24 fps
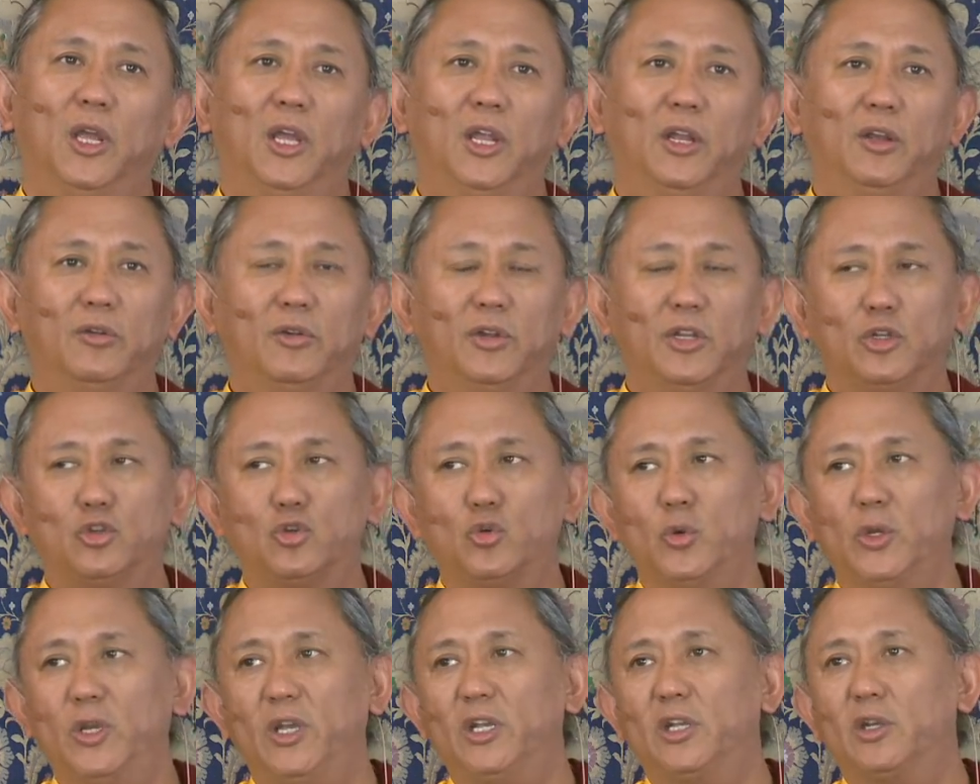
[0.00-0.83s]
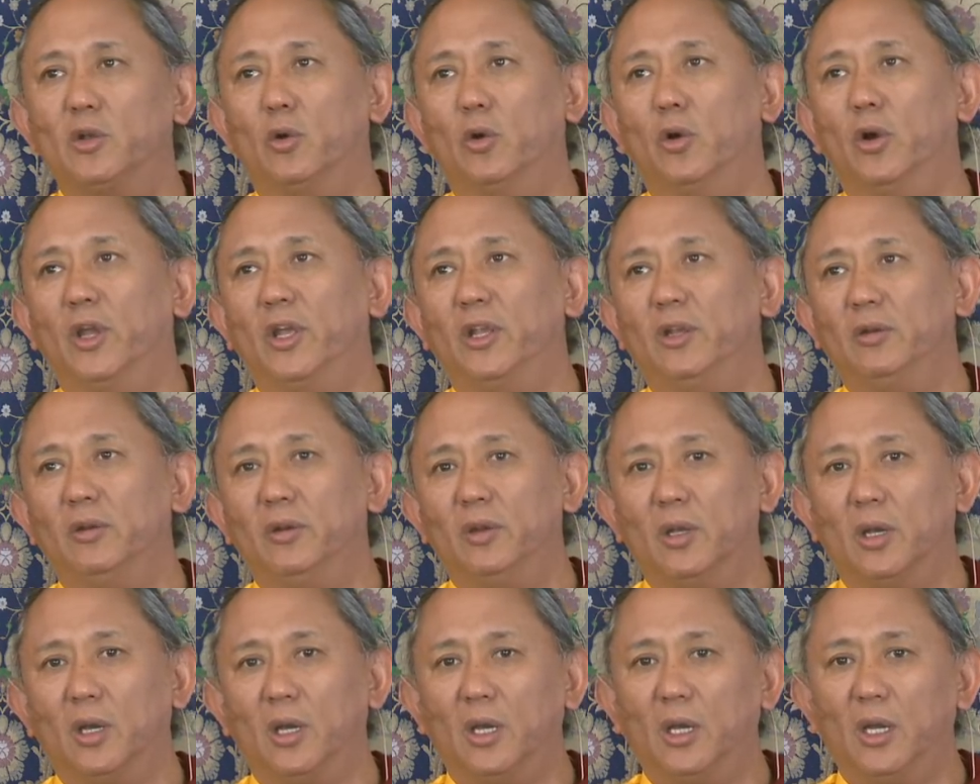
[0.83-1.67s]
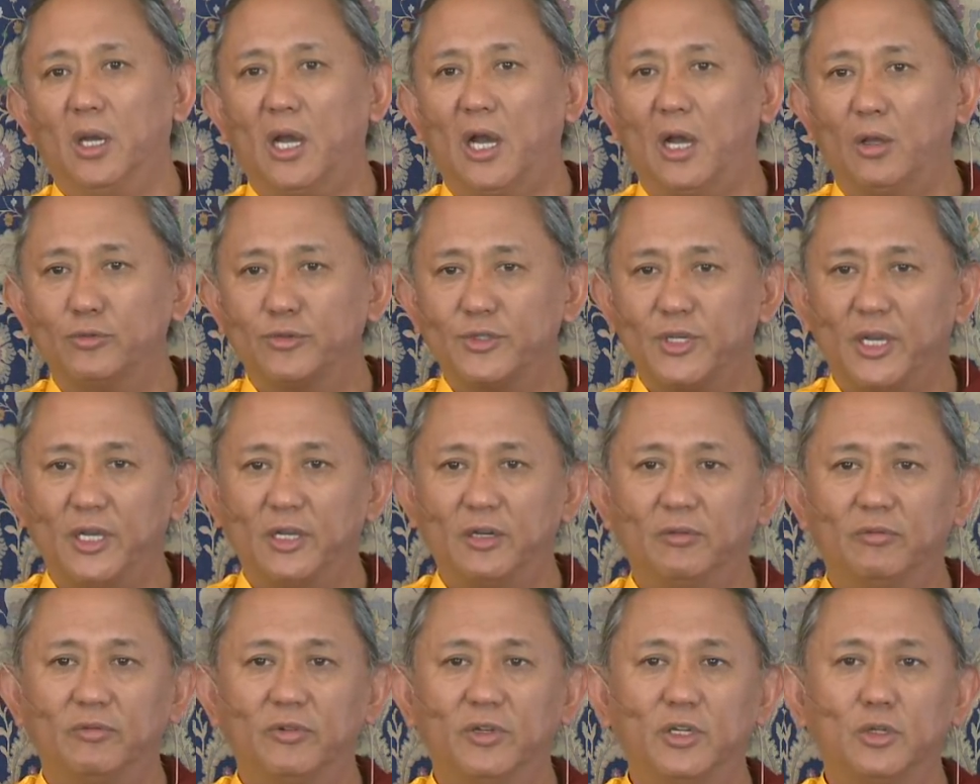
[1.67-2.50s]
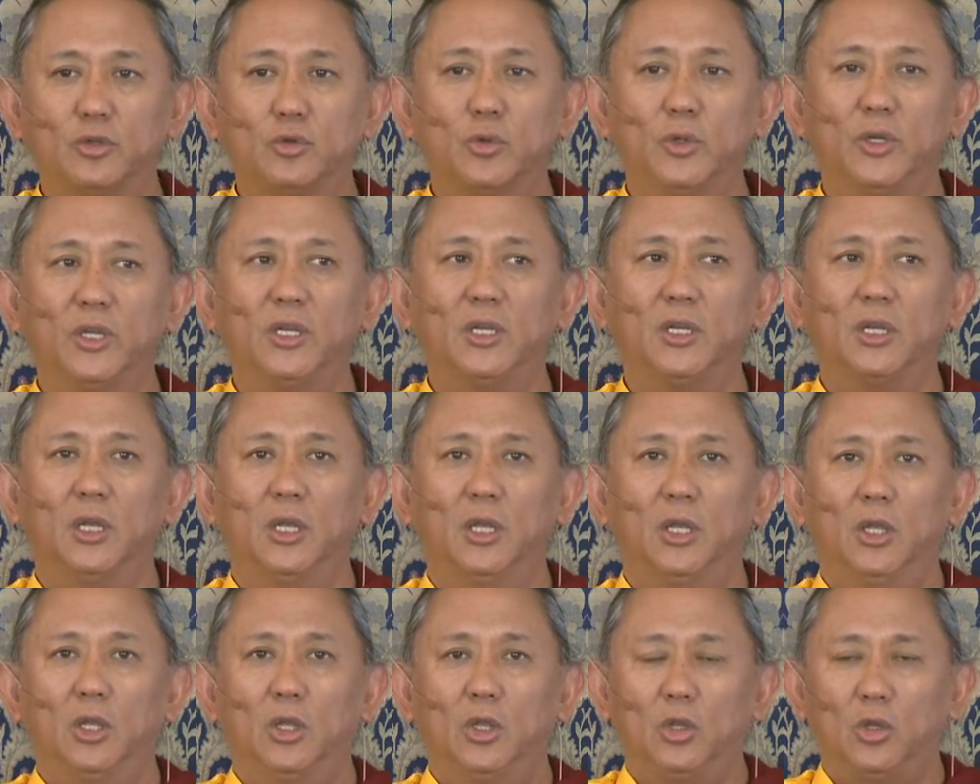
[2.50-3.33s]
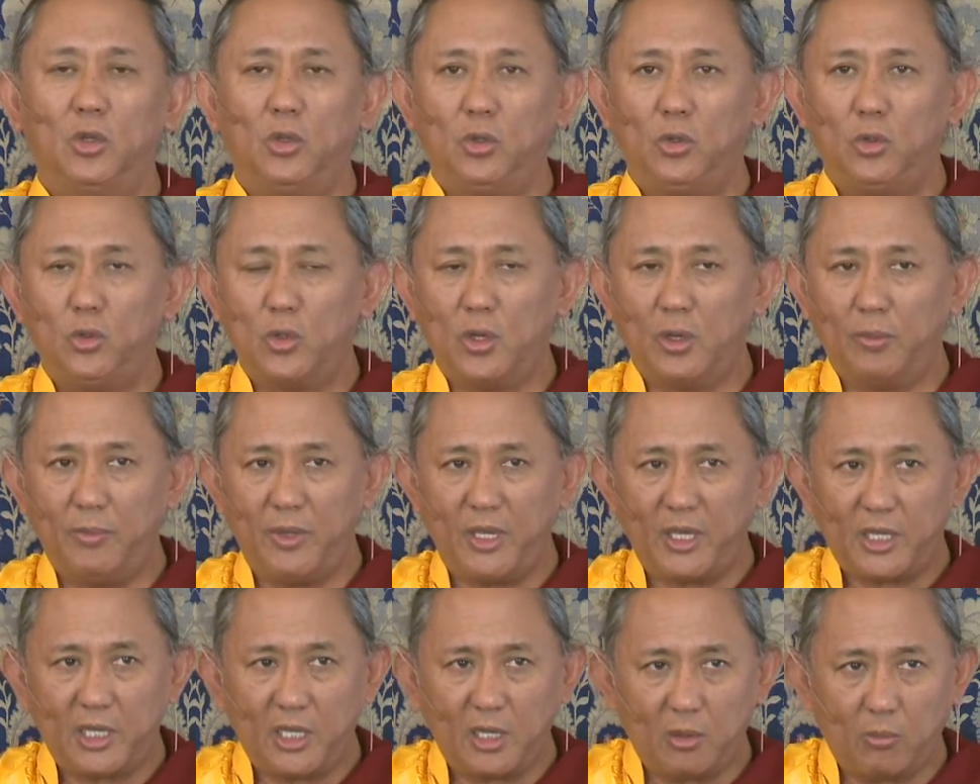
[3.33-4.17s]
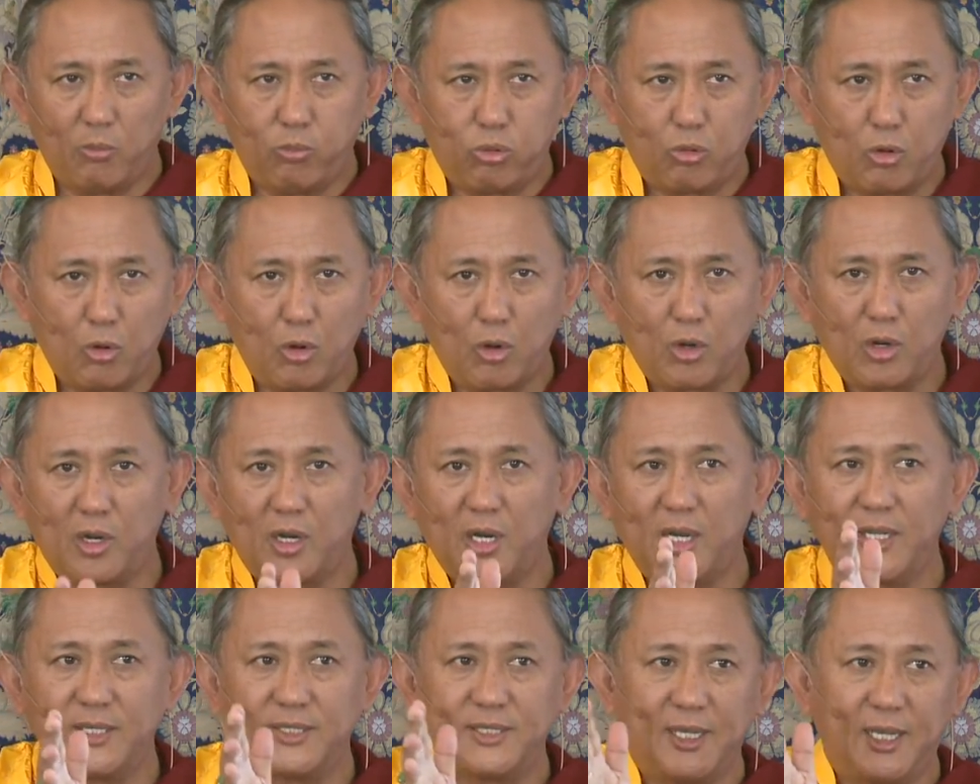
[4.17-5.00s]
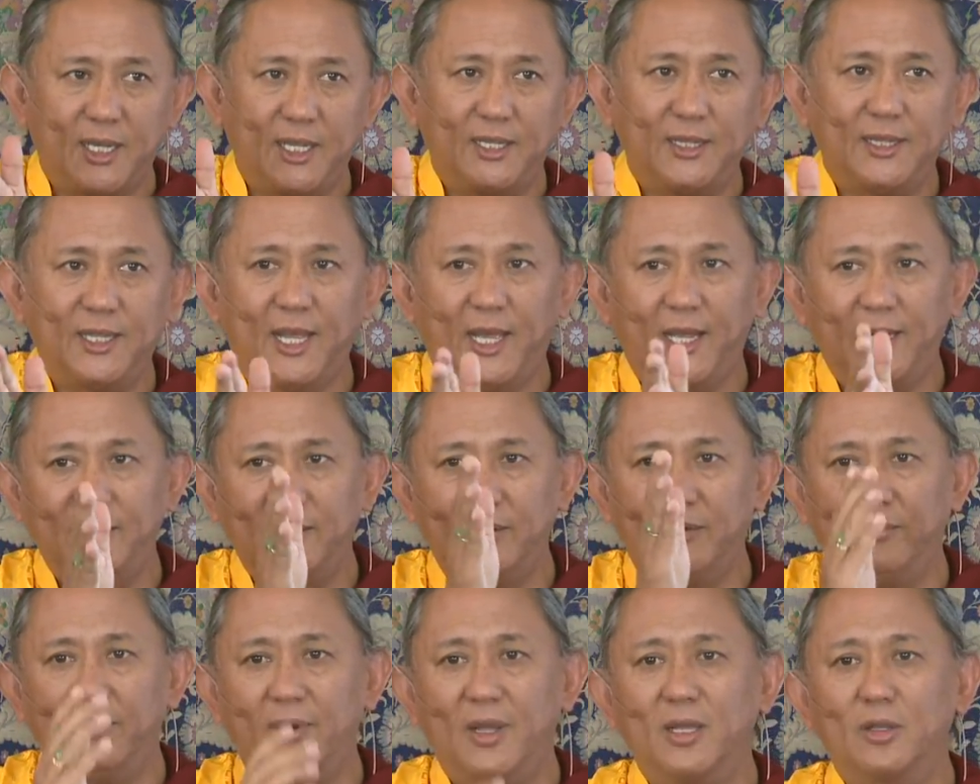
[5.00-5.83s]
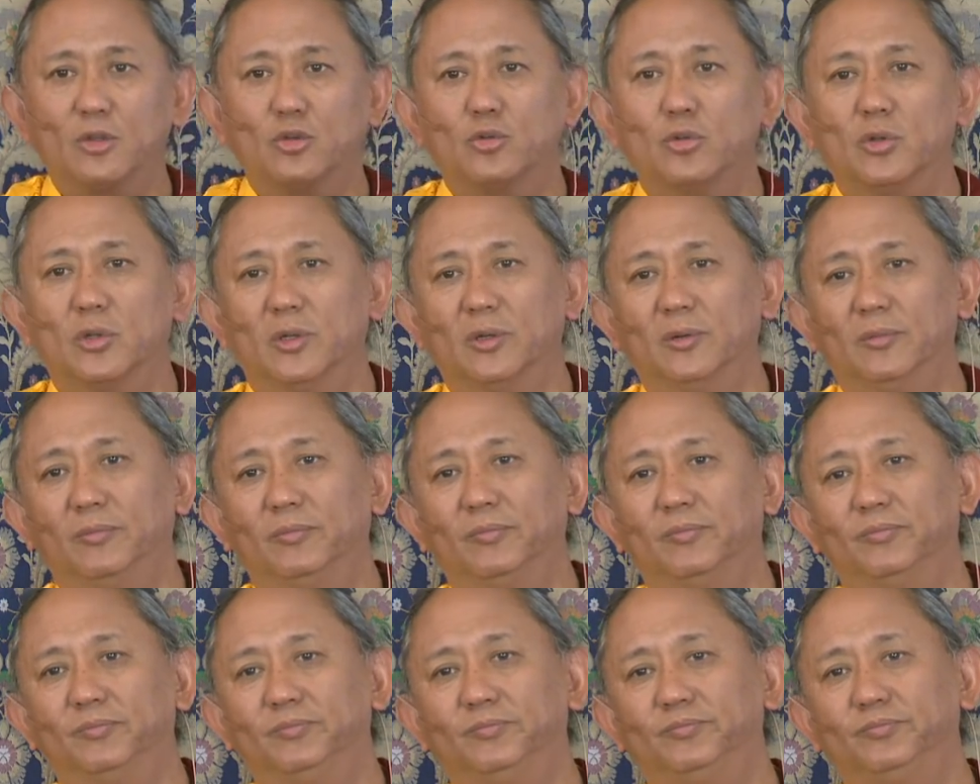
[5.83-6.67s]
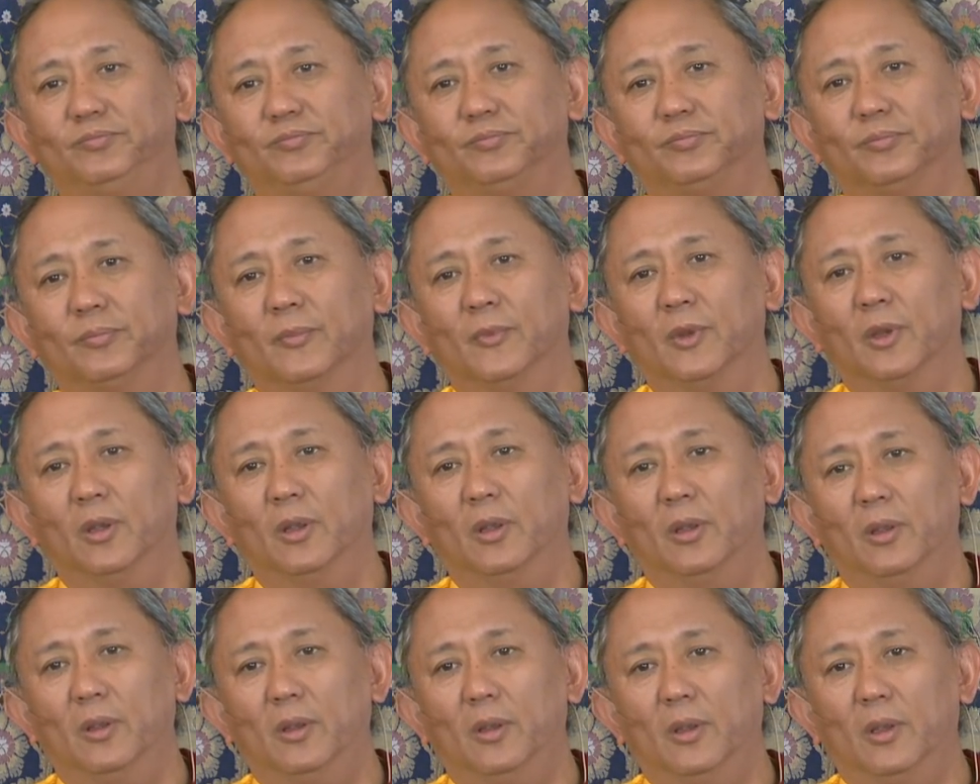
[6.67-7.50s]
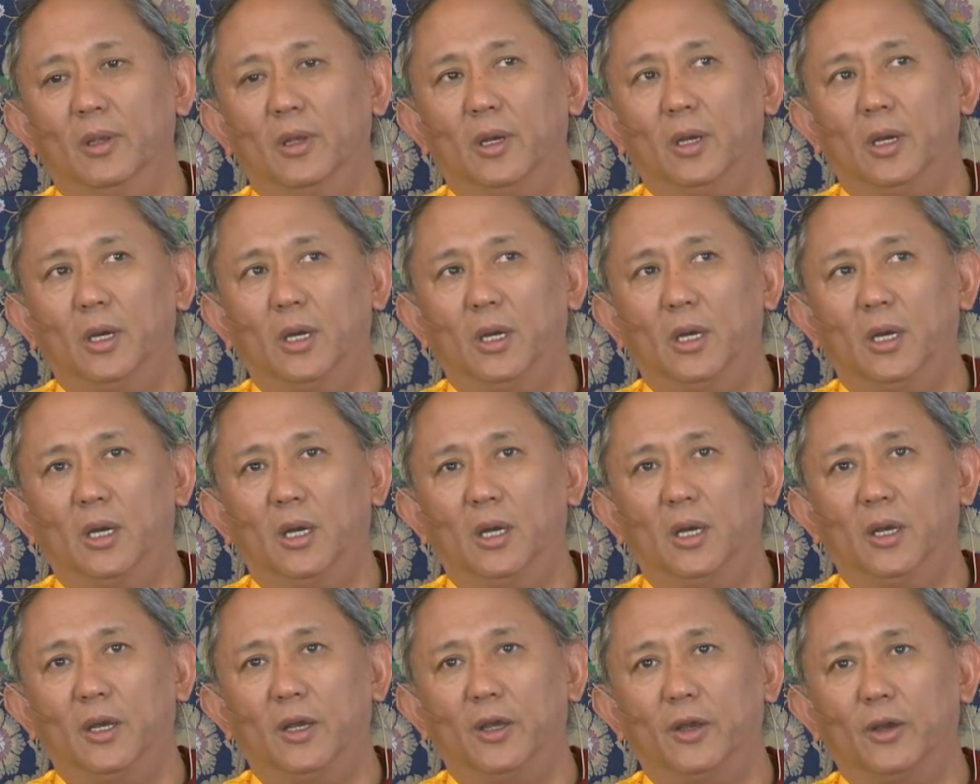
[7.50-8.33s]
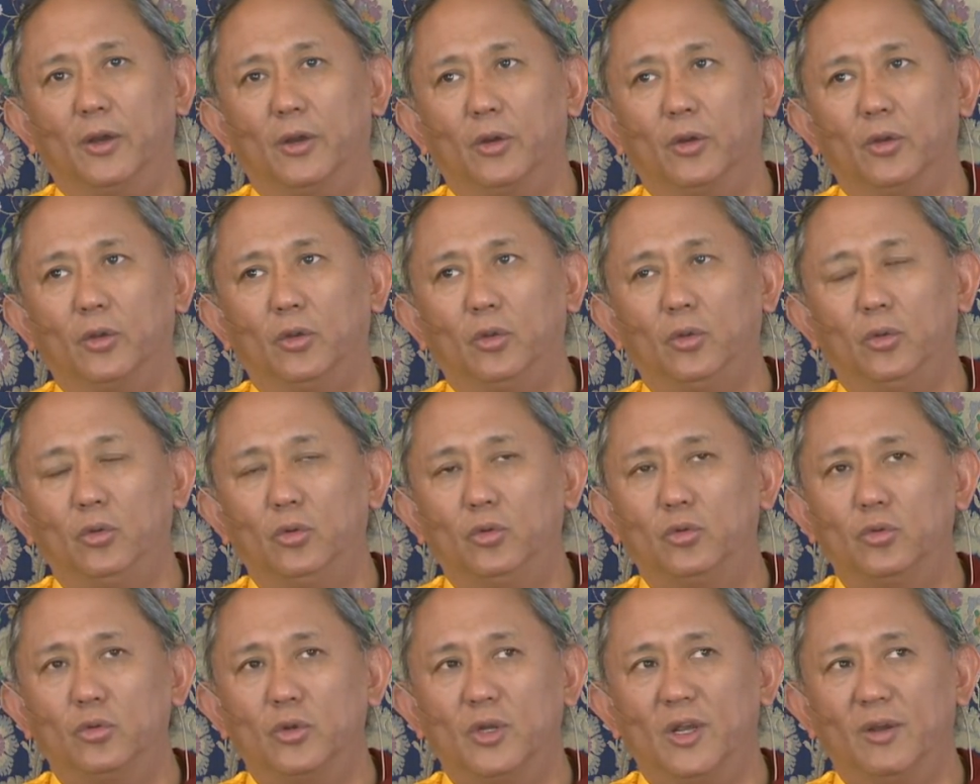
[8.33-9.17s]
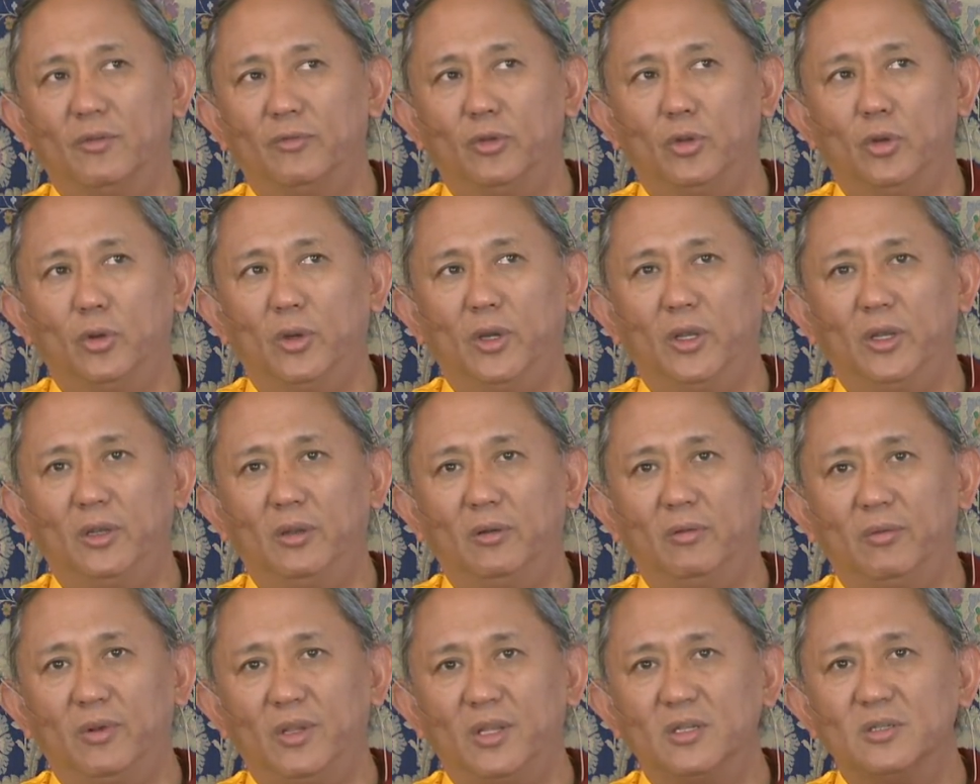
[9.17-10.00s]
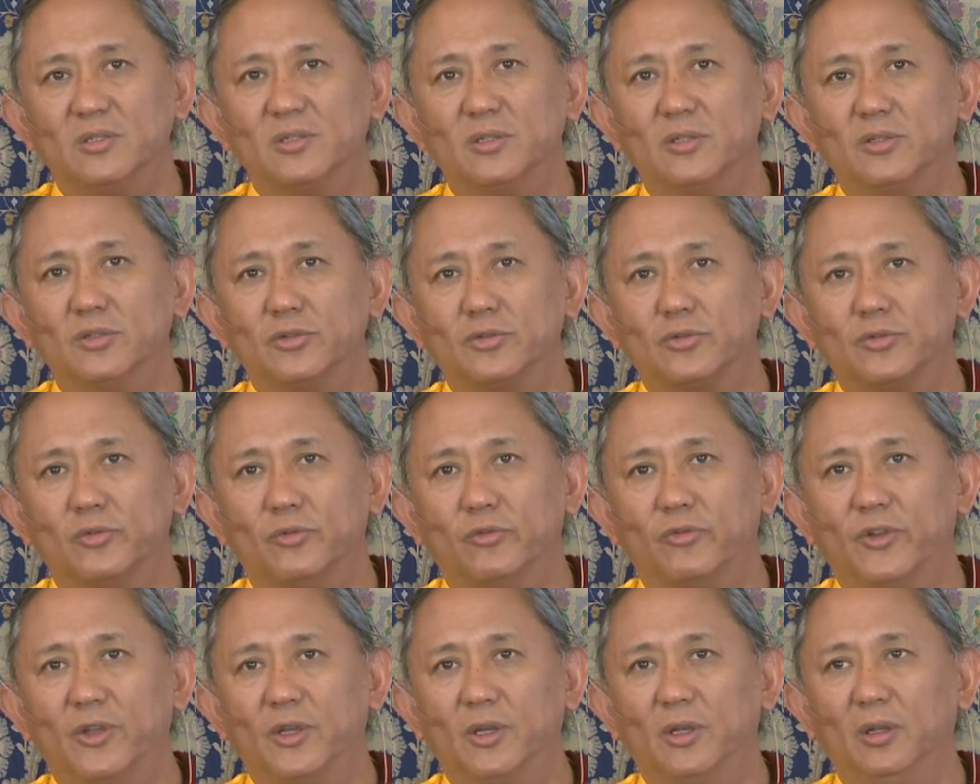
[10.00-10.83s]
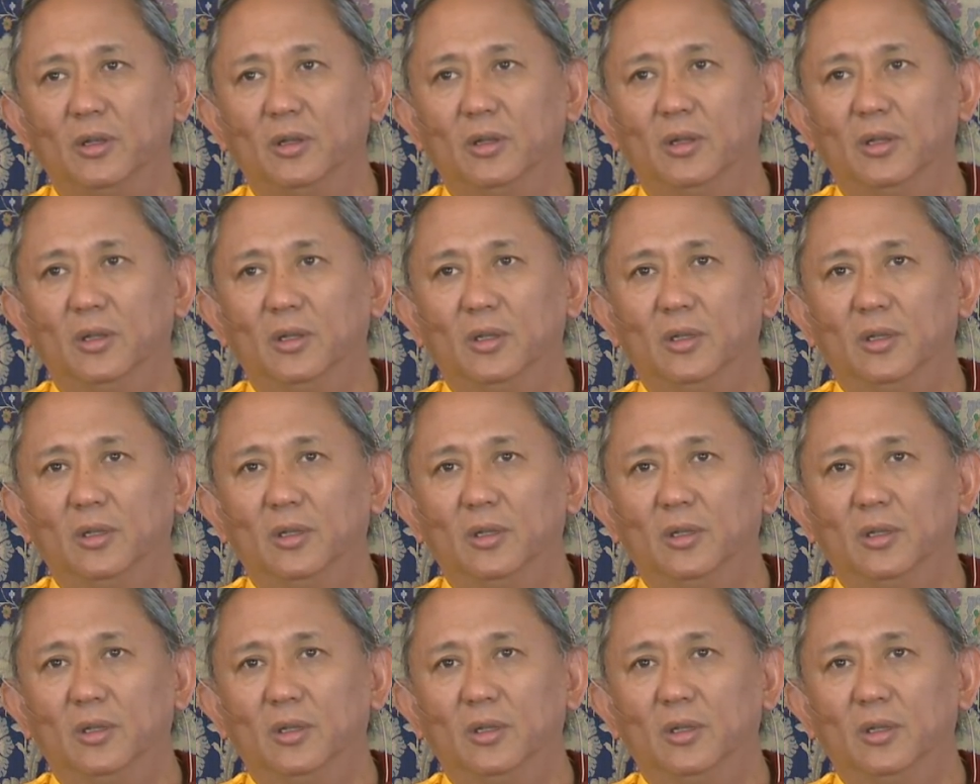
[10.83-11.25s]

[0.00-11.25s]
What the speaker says: in retreat or in outside of retreat, you are making a progress in that direction, you should have no any reasons to feel